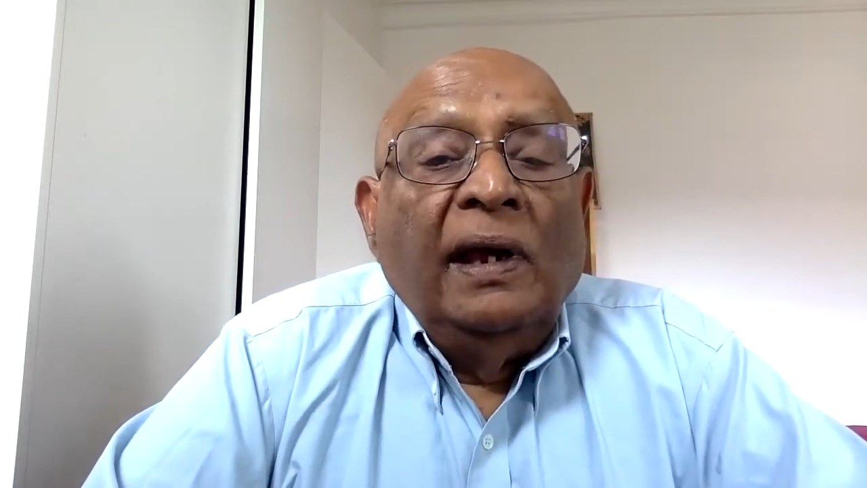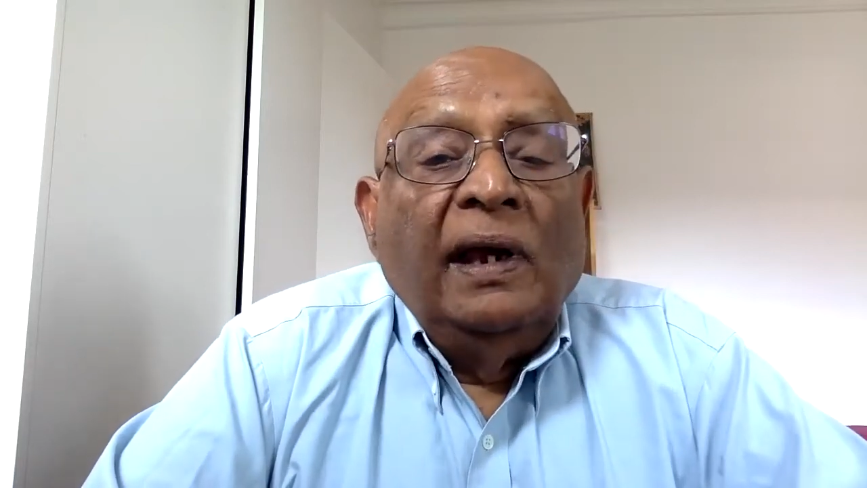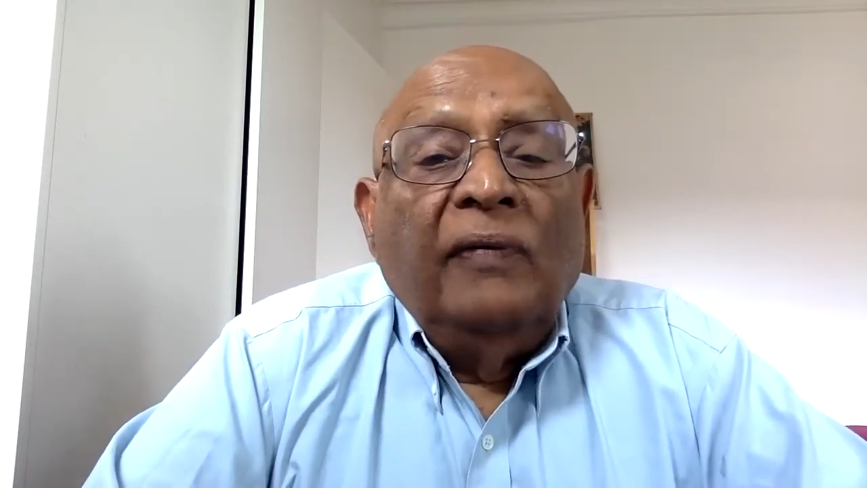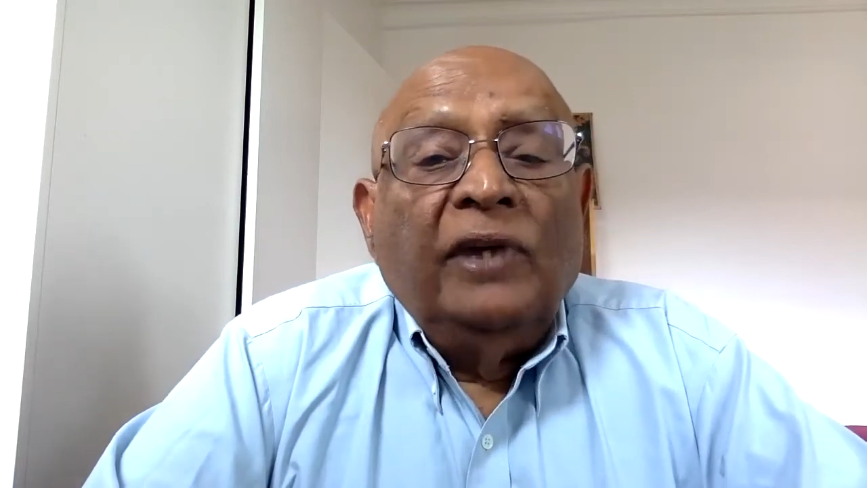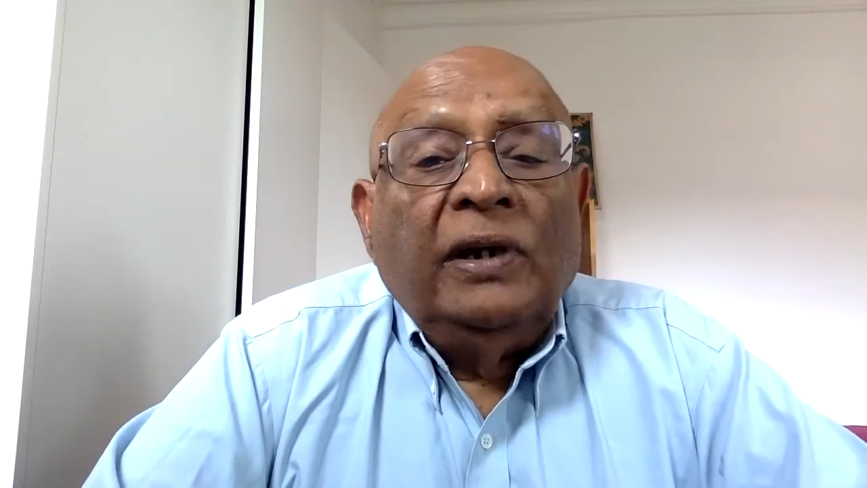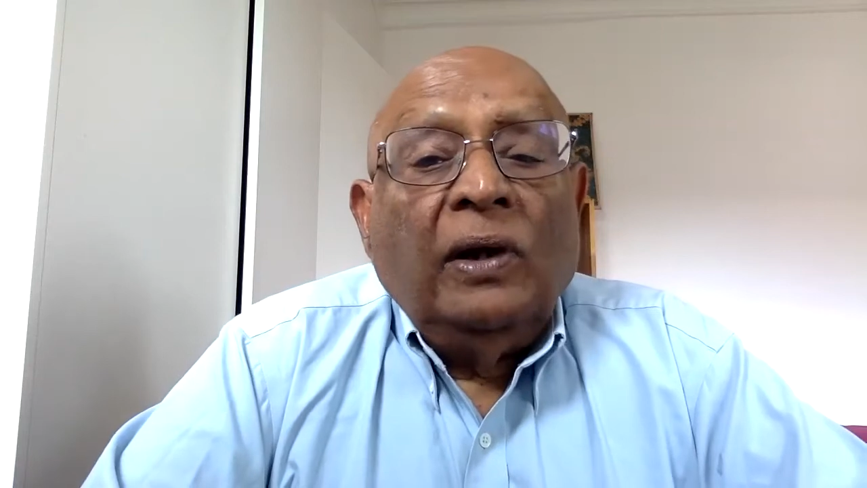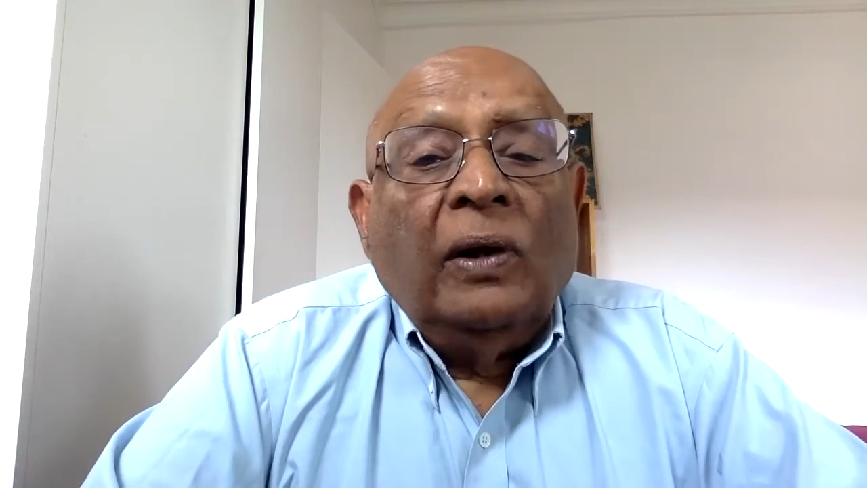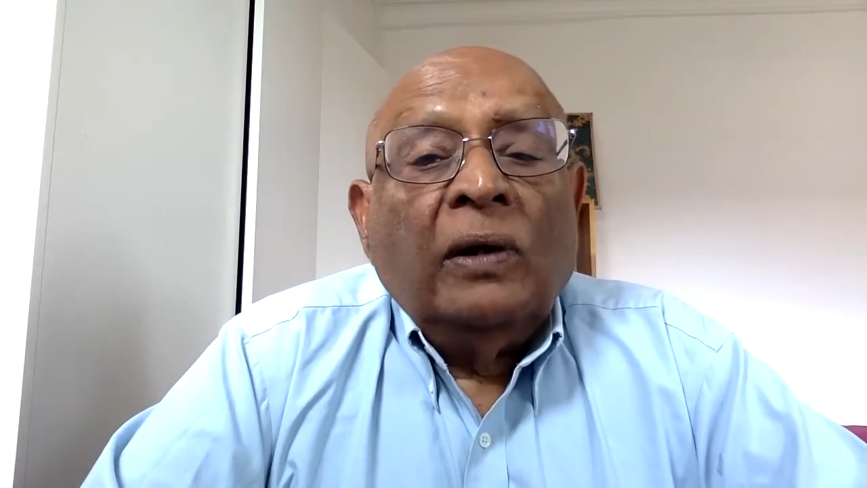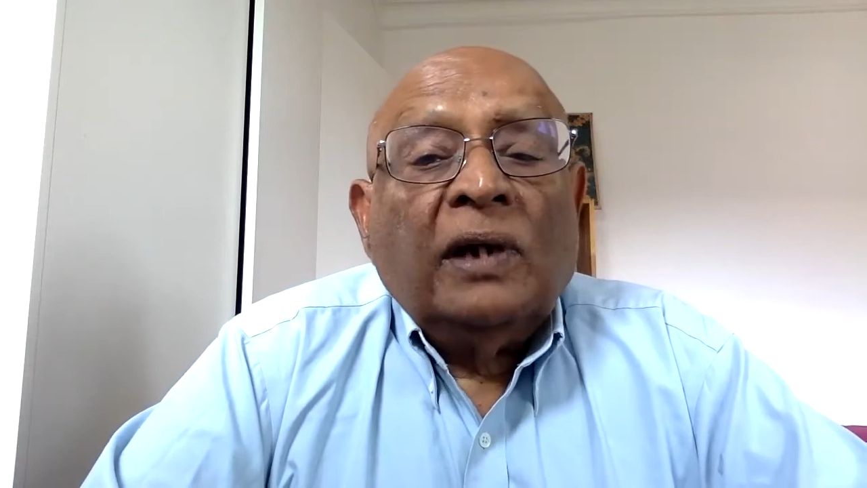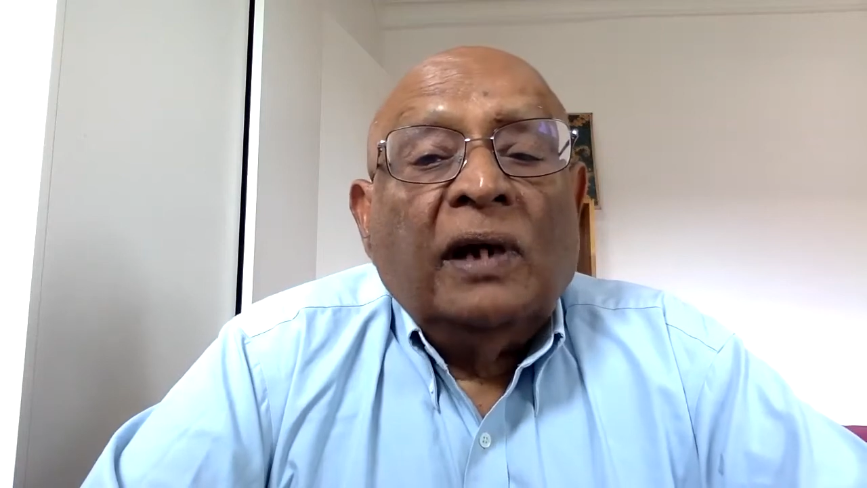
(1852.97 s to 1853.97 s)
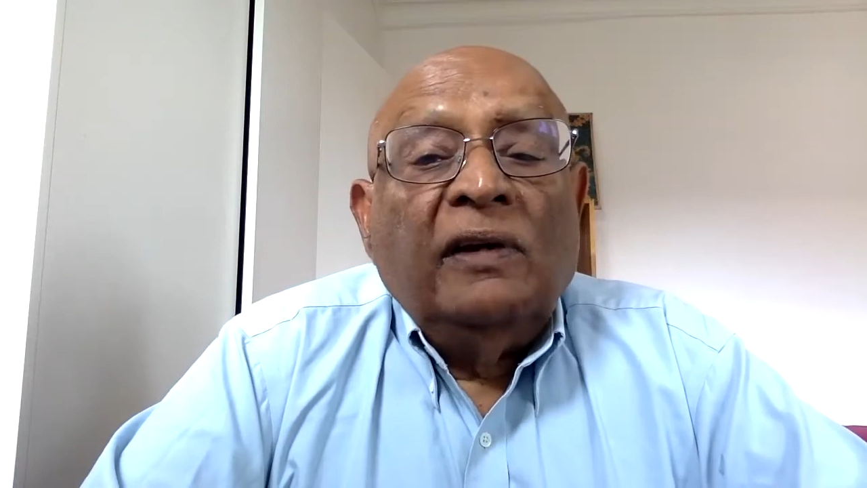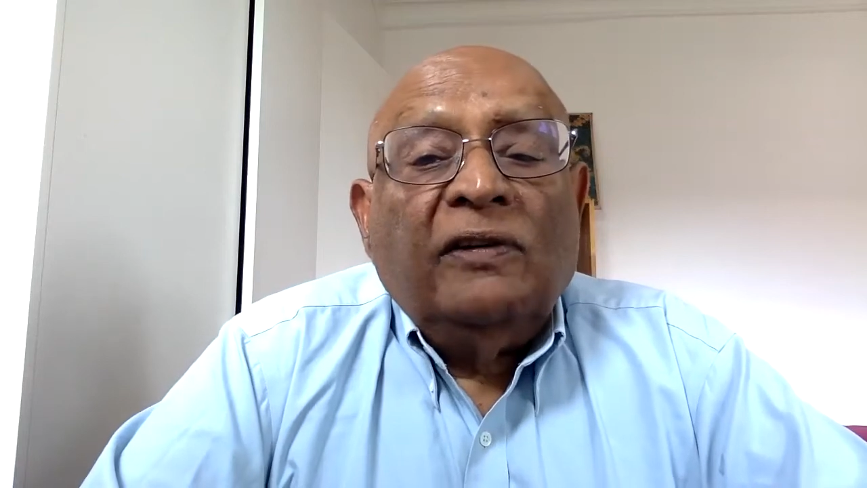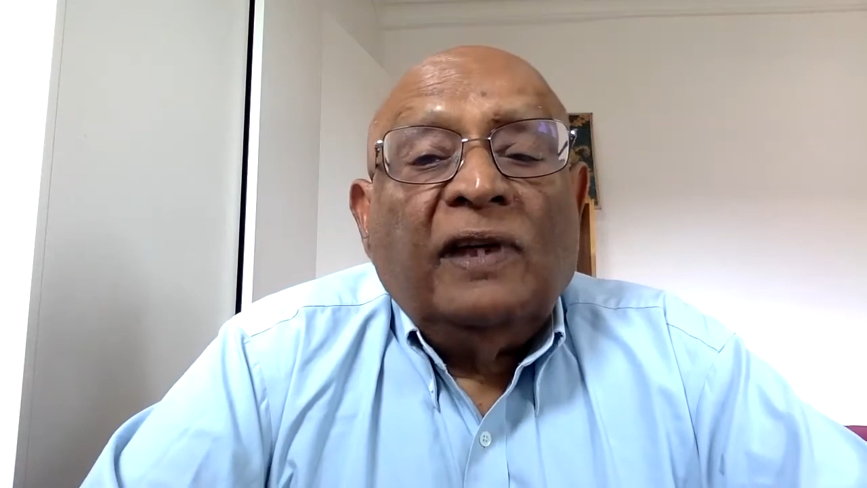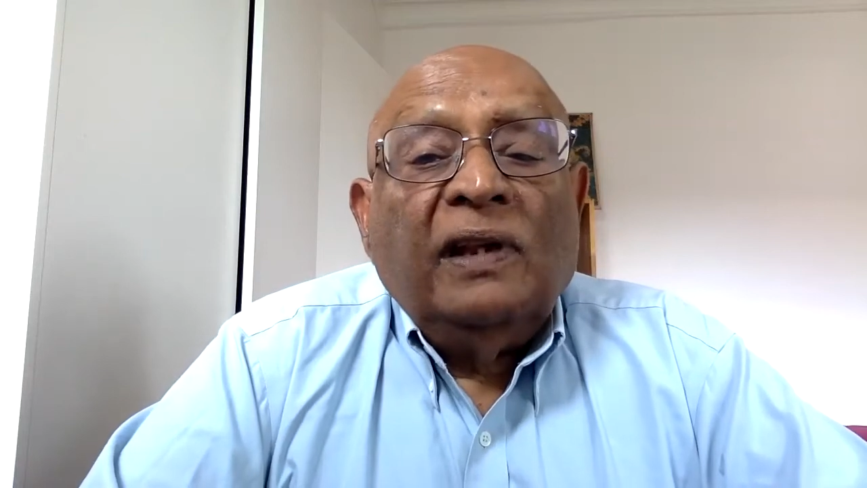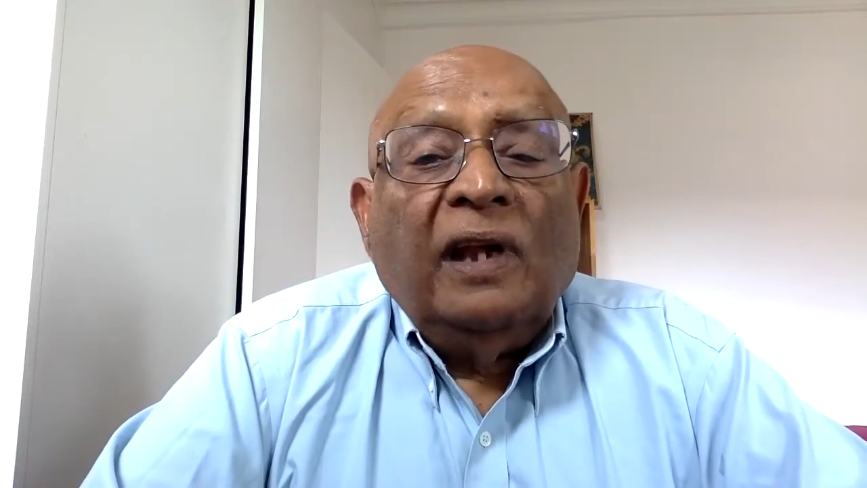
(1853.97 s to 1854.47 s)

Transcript: given on condition